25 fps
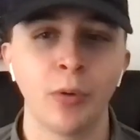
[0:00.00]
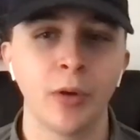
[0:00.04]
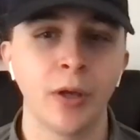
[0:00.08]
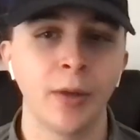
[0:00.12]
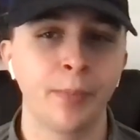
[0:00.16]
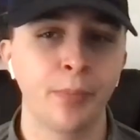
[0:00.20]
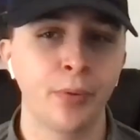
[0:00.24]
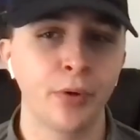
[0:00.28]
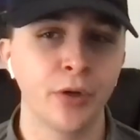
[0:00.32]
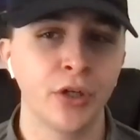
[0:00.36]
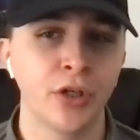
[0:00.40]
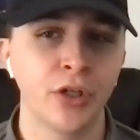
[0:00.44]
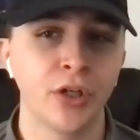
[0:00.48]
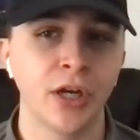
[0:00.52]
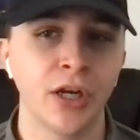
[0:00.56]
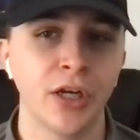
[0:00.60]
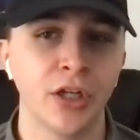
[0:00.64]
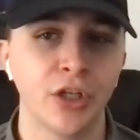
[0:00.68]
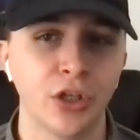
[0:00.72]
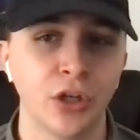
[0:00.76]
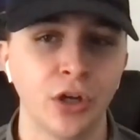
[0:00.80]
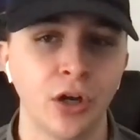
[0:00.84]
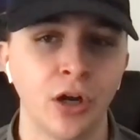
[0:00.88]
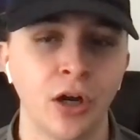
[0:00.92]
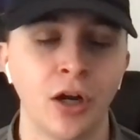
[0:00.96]
We
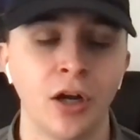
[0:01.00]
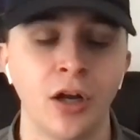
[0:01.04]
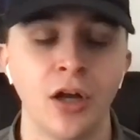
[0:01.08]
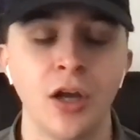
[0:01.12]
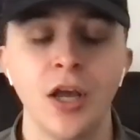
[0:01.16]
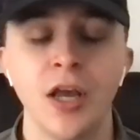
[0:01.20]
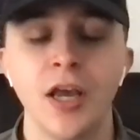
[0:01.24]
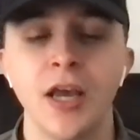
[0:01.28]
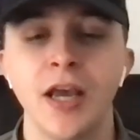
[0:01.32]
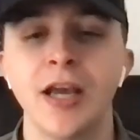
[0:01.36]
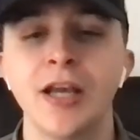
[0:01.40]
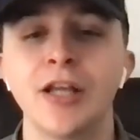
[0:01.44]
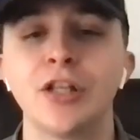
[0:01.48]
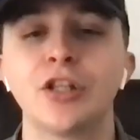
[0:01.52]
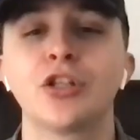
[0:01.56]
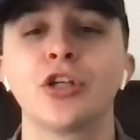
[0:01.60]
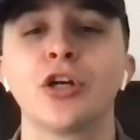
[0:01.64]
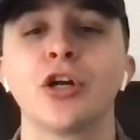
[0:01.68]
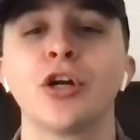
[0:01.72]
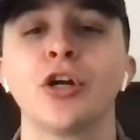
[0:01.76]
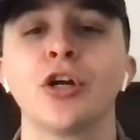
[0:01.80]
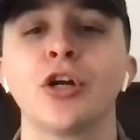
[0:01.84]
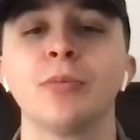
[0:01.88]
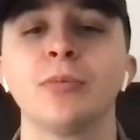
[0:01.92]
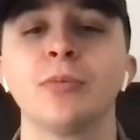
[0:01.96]
appreciate y'all in
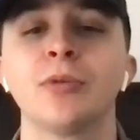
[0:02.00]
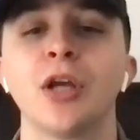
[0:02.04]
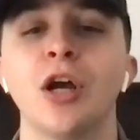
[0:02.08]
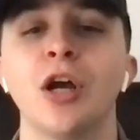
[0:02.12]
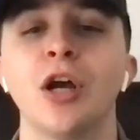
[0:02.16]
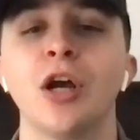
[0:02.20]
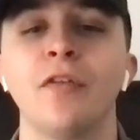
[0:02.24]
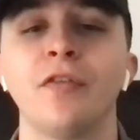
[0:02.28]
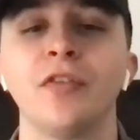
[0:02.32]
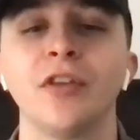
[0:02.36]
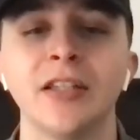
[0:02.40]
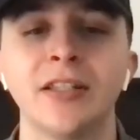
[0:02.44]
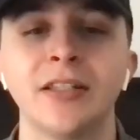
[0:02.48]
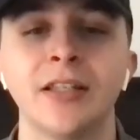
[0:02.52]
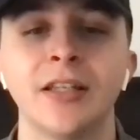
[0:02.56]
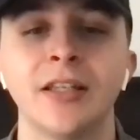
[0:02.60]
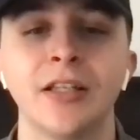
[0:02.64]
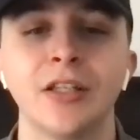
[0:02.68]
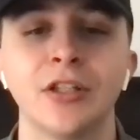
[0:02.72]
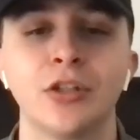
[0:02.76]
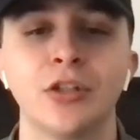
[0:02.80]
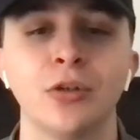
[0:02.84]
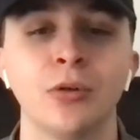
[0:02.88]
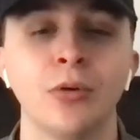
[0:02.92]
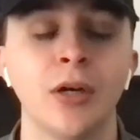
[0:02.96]
terms of
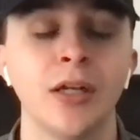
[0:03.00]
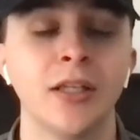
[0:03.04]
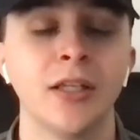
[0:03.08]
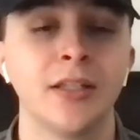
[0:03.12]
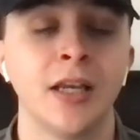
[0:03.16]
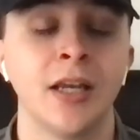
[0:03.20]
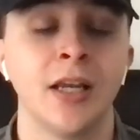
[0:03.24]
listening to us.